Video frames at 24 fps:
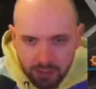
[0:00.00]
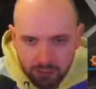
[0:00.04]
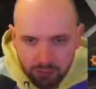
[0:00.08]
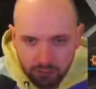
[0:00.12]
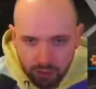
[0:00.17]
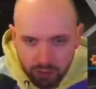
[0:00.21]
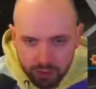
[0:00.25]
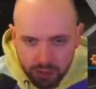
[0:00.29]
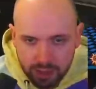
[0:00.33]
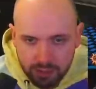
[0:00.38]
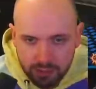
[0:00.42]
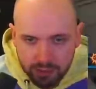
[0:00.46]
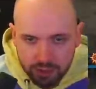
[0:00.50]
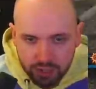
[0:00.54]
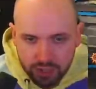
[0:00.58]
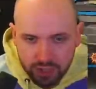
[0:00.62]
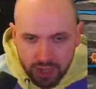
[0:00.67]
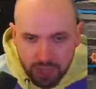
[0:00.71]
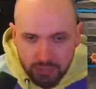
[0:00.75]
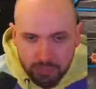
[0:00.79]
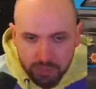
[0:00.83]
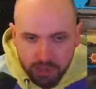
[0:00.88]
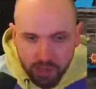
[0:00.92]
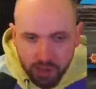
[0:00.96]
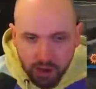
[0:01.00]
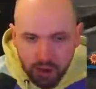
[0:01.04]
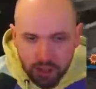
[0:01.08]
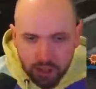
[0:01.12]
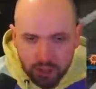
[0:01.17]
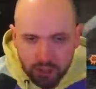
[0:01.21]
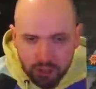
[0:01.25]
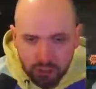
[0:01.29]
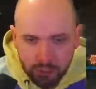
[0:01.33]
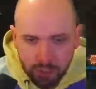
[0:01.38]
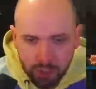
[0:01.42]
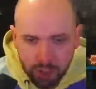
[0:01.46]
Right, now just get behind
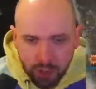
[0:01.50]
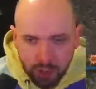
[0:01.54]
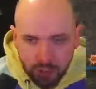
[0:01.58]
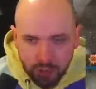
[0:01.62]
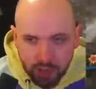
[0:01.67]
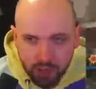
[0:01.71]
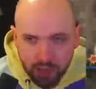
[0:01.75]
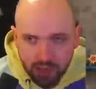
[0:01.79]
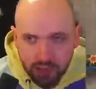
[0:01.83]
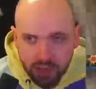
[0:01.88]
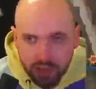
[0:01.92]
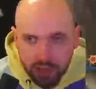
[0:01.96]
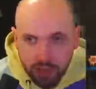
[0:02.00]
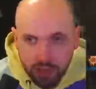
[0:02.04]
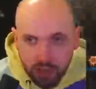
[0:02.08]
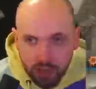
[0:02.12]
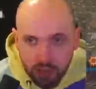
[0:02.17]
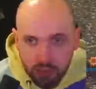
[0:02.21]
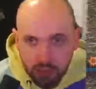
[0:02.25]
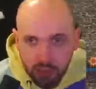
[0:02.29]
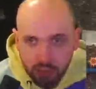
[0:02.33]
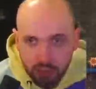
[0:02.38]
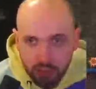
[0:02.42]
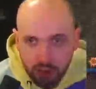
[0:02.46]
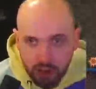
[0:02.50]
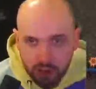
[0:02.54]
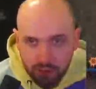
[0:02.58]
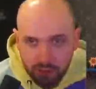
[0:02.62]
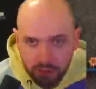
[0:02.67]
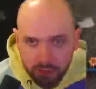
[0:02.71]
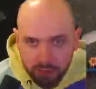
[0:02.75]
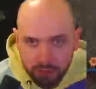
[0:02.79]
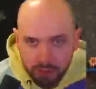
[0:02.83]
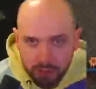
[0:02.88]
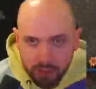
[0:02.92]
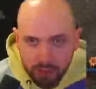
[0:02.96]
your opponent and then loop around
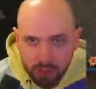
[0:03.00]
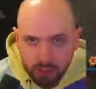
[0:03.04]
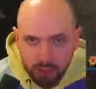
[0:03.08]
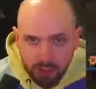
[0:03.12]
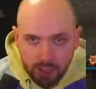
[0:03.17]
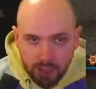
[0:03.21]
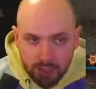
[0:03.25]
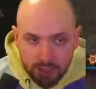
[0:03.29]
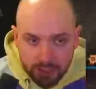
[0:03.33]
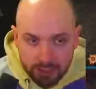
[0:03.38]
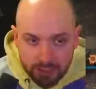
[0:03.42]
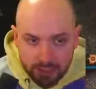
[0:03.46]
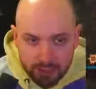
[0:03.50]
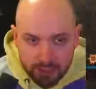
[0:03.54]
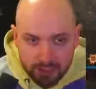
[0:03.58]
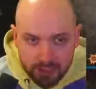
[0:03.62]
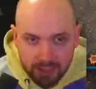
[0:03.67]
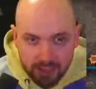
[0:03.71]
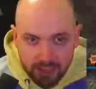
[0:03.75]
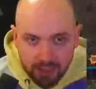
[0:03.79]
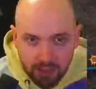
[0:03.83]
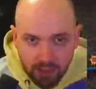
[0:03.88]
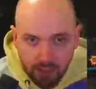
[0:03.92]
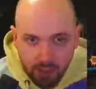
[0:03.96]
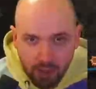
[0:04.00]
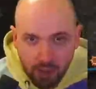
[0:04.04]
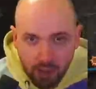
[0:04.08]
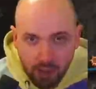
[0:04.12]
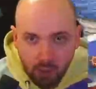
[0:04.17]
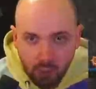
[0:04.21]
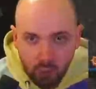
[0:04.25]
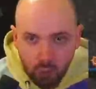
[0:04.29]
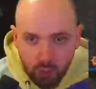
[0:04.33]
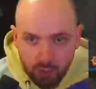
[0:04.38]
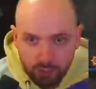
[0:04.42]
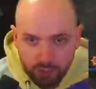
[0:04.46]
them and stick up
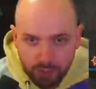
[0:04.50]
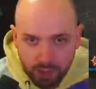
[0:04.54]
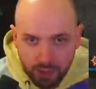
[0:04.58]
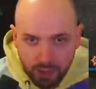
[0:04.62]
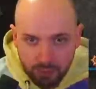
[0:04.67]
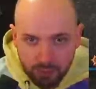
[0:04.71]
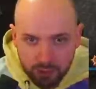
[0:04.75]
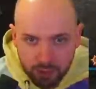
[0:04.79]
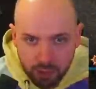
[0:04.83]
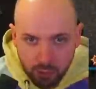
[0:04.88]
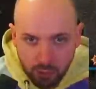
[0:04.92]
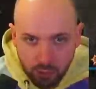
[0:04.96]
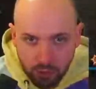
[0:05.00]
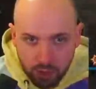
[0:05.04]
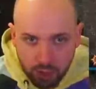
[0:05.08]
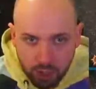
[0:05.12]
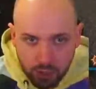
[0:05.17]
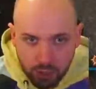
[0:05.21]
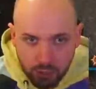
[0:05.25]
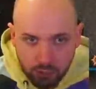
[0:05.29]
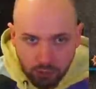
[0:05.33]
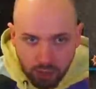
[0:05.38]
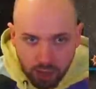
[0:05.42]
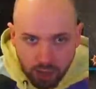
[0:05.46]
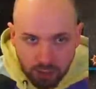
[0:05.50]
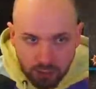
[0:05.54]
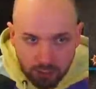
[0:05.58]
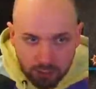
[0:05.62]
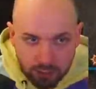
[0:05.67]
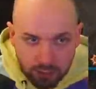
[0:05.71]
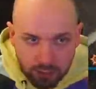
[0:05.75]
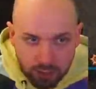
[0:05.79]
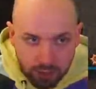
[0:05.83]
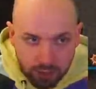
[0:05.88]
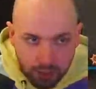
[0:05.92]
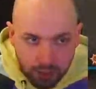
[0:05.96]
with them. So we'll go
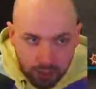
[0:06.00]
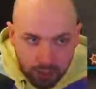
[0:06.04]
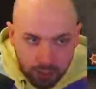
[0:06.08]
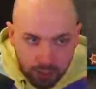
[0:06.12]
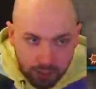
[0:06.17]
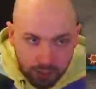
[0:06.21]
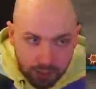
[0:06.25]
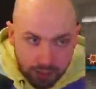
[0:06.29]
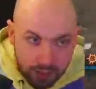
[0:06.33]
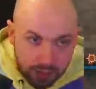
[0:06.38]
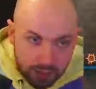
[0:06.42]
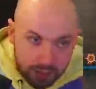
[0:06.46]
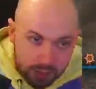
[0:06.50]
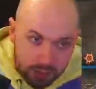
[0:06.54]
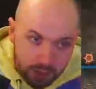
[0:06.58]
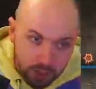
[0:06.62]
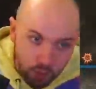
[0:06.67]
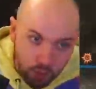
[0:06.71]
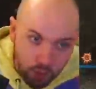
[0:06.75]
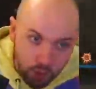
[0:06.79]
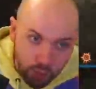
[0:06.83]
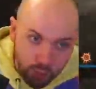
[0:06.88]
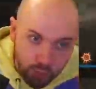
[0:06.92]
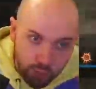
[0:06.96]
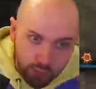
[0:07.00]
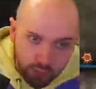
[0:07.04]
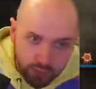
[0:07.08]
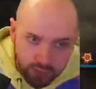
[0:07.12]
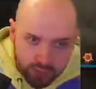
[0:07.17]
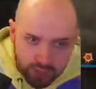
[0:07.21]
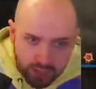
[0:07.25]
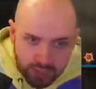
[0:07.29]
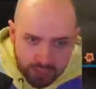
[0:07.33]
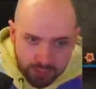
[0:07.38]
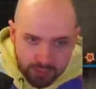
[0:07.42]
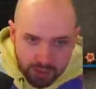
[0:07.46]
around, then loop with your
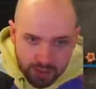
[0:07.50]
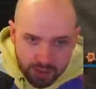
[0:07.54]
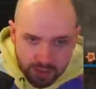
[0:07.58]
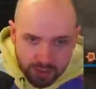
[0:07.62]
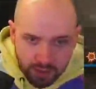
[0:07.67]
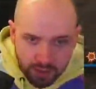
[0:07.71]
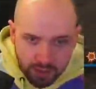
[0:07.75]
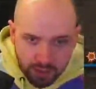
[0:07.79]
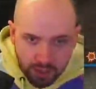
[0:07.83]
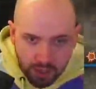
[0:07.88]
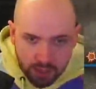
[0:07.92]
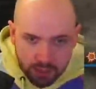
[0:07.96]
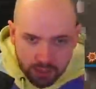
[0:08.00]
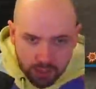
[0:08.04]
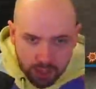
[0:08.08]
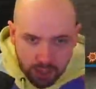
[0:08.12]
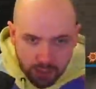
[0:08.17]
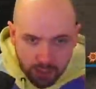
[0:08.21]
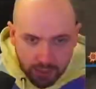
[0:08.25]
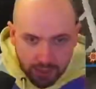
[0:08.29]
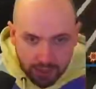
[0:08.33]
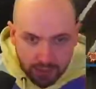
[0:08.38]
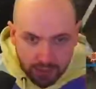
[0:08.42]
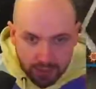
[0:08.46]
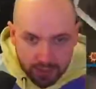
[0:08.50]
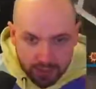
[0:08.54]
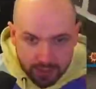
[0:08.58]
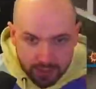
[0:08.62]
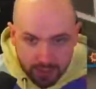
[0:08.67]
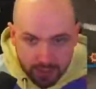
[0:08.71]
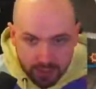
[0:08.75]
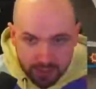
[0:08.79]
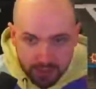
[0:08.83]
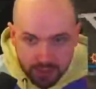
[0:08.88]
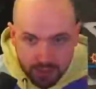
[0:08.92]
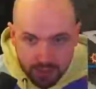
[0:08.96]
teammate. So in
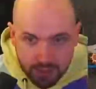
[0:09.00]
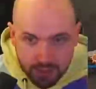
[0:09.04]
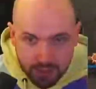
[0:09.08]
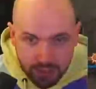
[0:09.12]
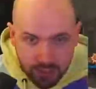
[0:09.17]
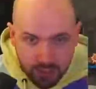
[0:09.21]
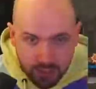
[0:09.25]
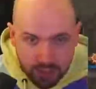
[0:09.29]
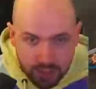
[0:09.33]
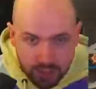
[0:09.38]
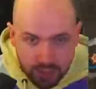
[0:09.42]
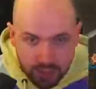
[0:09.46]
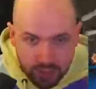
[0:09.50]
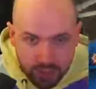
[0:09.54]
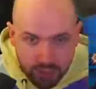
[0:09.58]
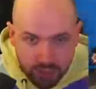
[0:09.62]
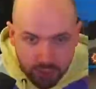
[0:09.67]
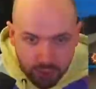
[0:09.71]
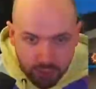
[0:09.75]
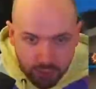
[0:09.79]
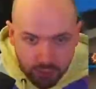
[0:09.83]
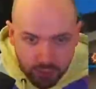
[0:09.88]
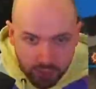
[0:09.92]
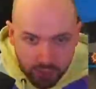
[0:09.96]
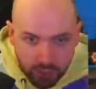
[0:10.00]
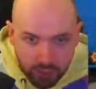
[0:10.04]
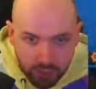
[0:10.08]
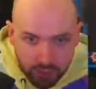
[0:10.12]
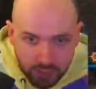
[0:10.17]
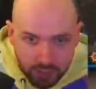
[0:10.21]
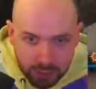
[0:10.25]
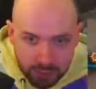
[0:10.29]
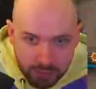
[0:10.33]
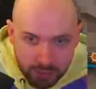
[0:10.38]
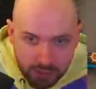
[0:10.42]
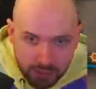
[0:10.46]
that situation, you could have gone on
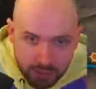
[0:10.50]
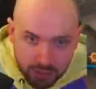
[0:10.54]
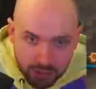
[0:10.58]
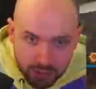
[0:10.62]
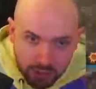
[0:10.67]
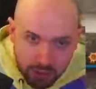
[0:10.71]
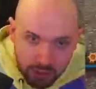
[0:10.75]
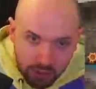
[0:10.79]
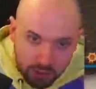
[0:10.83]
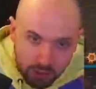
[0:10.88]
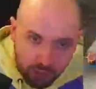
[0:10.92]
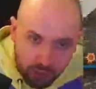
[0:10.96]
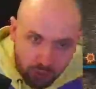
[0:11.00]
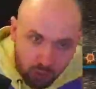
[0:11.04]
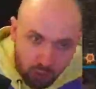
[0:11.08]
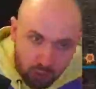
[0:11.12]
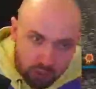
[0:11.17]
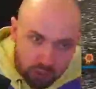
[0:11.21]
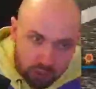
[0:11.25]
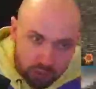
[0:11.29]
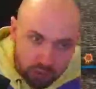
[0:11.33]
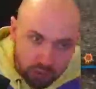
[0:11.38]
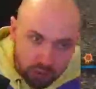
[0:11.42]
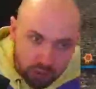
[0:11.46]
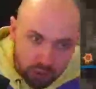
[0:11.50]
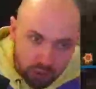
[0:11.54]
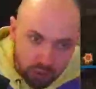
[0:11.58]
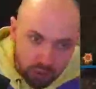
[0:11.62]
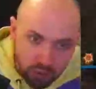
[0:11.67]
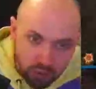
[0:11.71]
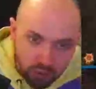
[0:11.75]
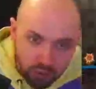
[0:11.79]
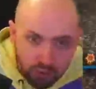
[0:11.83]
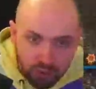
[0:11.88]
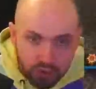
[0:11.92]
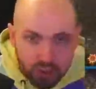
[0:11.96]
these pads. So you could have gone 1, 2,
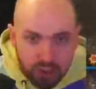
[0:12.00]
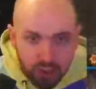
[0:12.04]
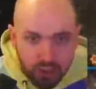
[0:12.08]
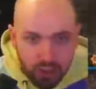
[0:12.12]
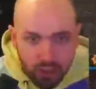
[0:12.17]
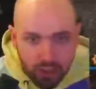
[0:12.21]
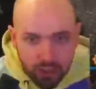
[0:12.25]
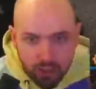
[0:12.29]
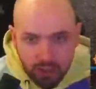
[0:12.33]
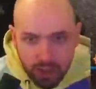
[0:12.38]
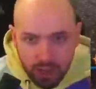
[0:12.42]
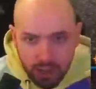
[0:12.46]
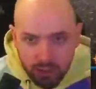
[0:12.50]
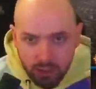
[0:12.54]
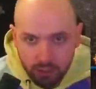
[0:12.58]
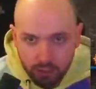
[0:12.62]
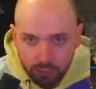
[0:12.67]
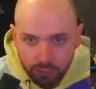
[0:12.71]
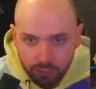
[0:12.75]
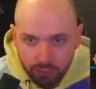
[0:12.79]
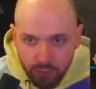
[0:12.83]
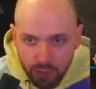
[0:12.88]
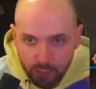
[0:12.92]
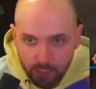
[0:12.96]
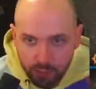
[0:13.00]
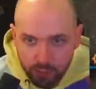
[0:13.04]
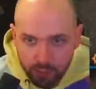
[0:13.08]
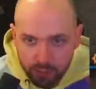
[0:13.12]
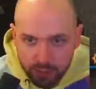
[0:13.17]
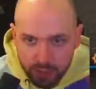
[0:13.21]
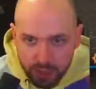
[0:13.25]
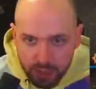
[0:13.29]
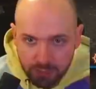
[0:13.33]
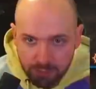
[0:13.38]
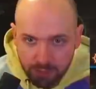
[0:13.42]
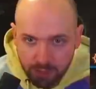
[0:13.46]
3, and now you're following your
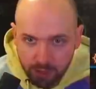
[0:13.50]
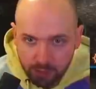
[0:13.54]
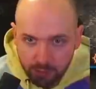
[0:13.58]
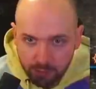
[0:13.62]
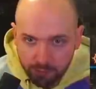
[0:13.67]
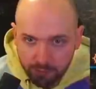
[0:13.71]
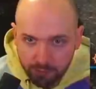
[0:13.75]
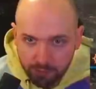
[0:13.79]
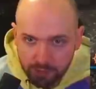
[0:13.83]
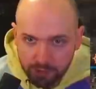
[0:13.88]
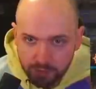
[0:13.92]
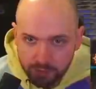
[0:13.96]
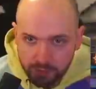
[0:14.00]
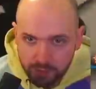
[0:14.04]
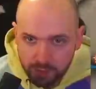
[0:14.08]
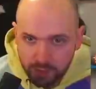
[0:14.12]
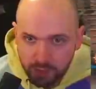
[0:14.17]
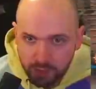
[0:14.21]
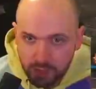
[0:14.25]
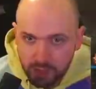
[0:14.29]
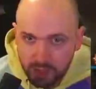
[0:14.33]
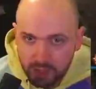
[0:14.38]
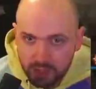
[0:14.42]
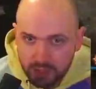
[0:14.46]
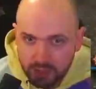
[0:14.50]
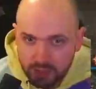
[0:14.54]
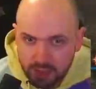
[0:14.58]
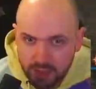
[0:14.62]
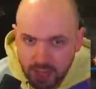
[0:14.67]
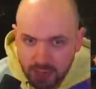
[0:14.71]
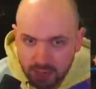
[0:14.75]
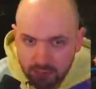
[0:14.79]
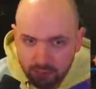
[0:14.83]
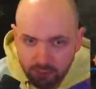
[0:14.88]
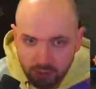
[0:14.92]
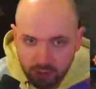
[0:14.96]
teammate upfield,
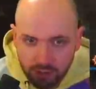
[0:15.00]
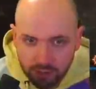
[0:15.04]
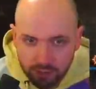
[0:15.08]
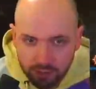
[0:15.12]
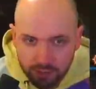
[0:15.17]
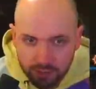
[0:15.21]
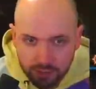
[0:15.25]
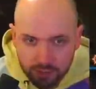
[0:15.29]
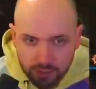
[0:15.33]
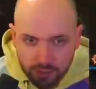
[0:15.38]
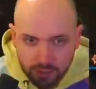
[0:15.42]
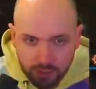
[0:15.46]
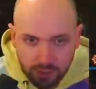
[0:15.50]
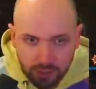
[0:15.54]
staying relevant.